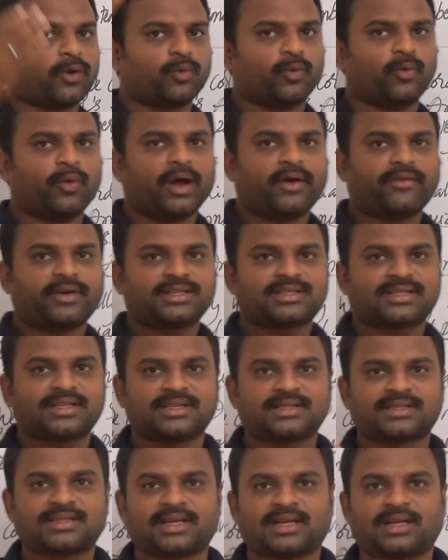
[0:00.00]
whoever
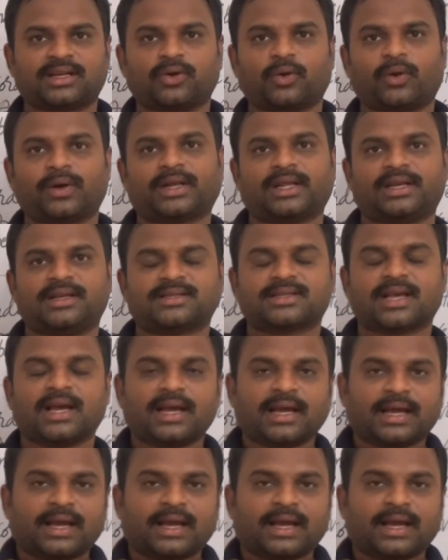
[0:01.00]
sees the notice,